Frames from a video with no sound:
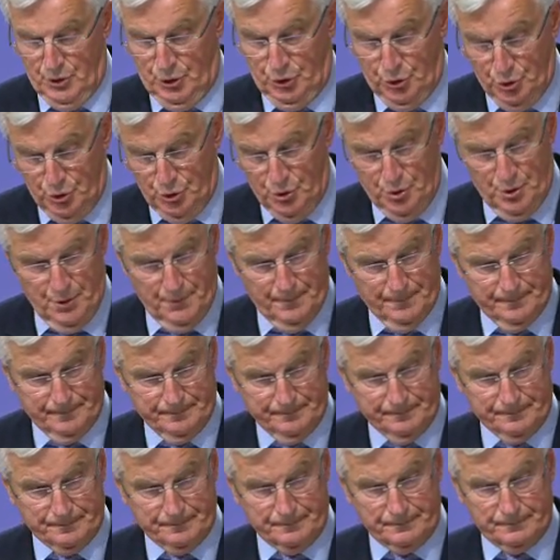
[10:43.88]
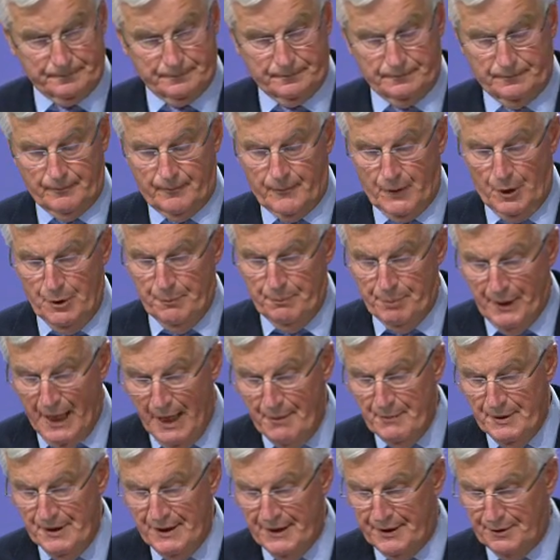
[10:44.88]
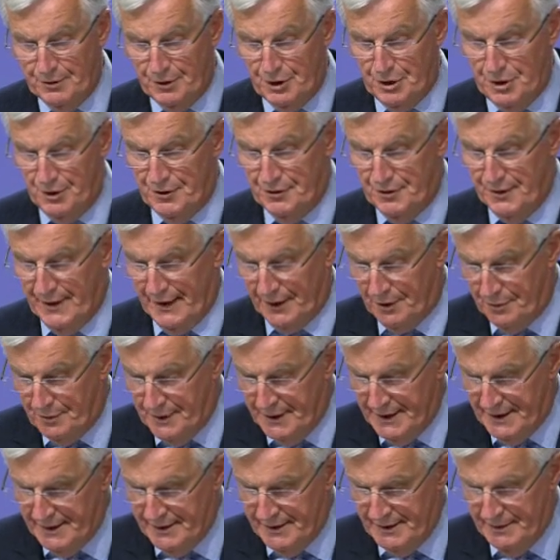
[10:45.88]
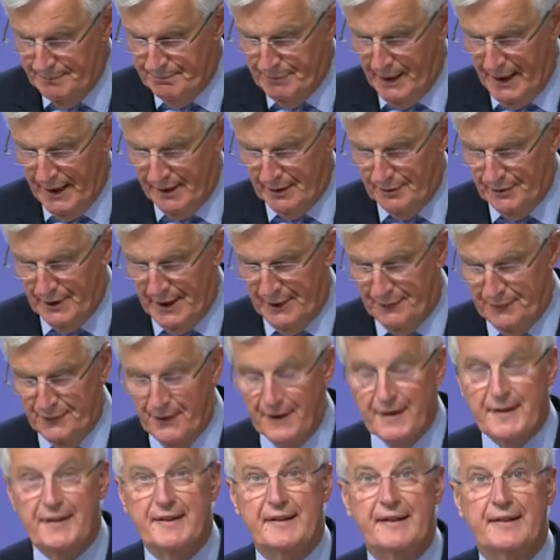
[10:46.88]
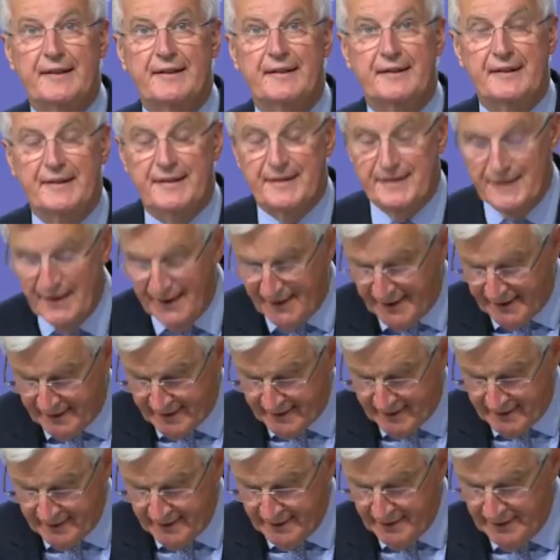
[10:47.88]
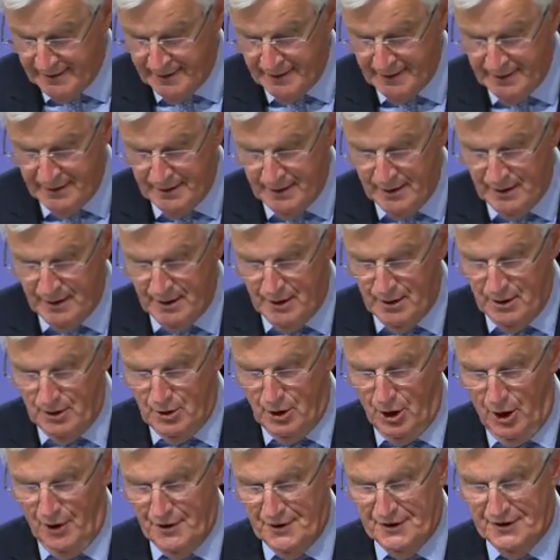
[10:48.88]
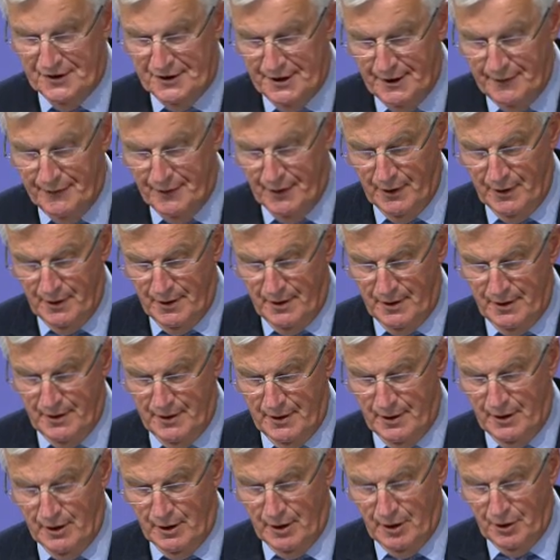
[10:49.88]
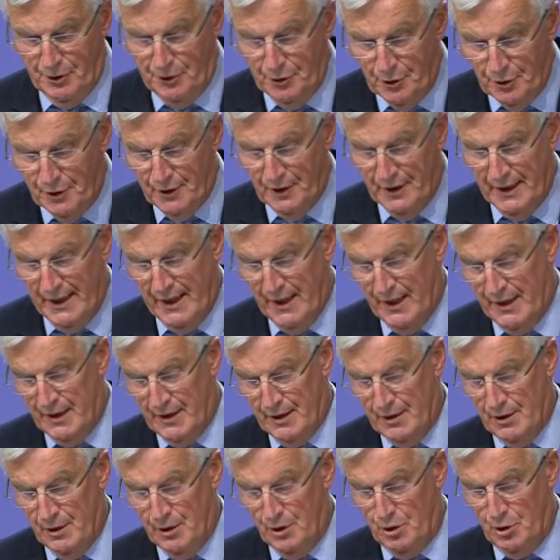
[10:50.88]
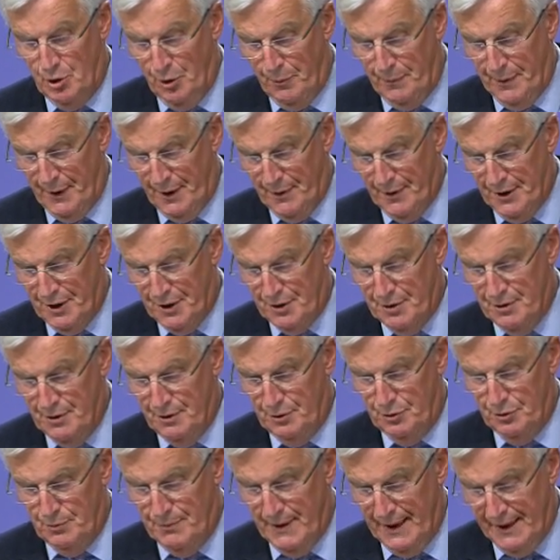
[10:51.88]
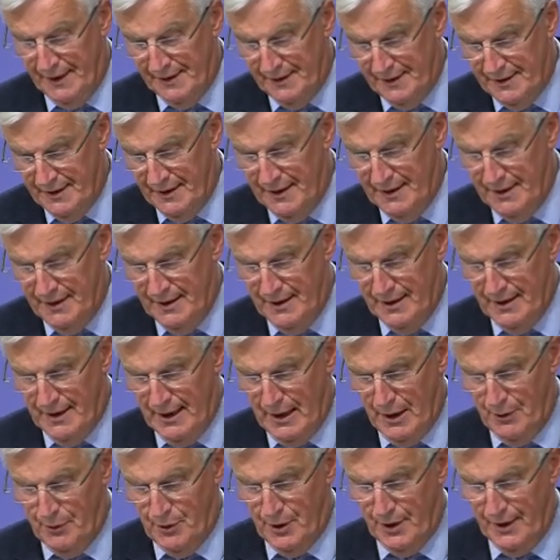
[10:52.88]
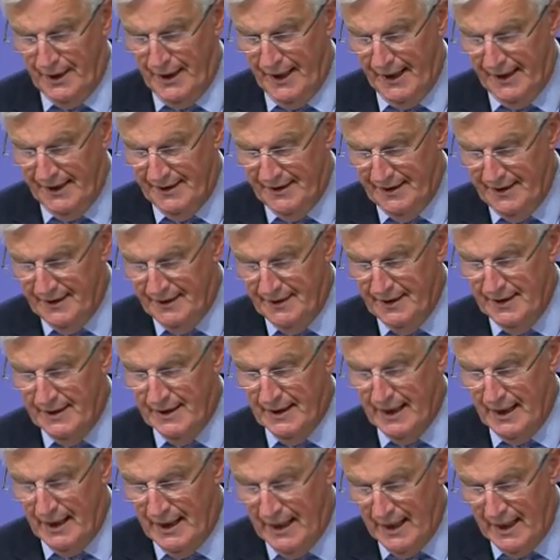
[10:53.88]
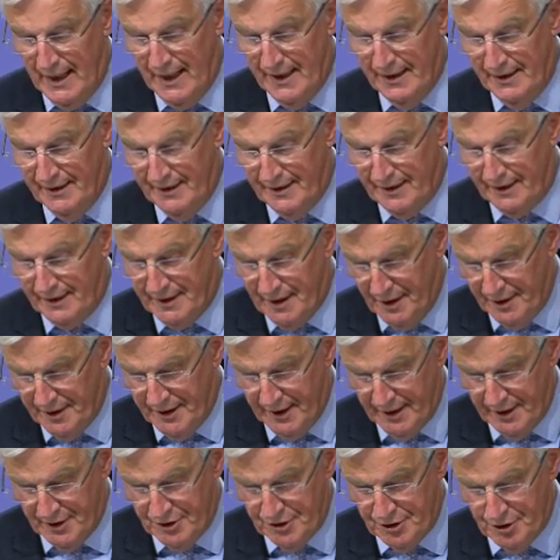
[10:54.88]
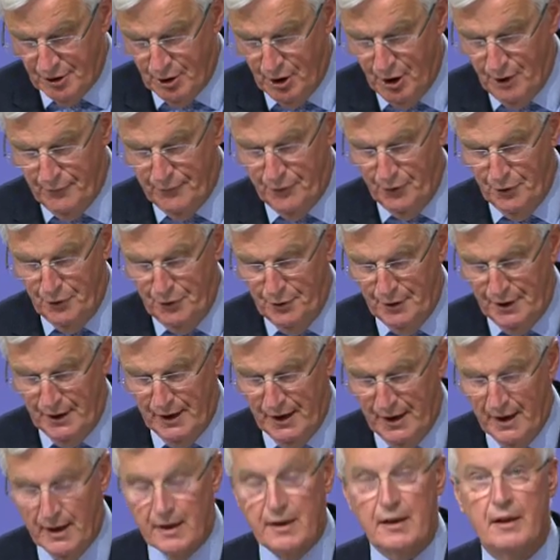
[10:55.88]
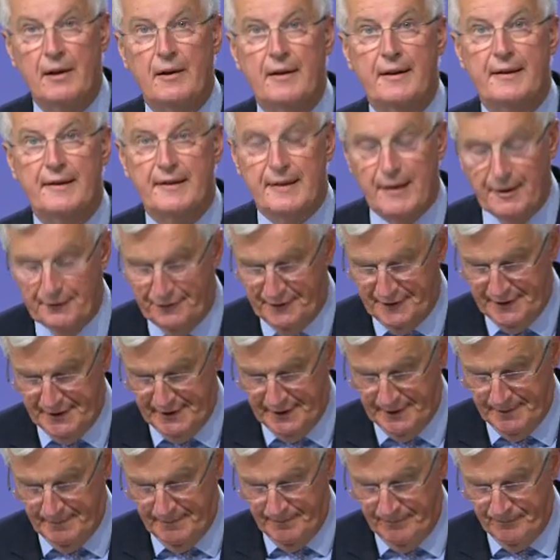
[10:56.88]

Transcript: Two, Prime Minister Johnson agreed in paragraph 66 on civil nuclear cooperation to maintain our existing high standards of nuclear safety.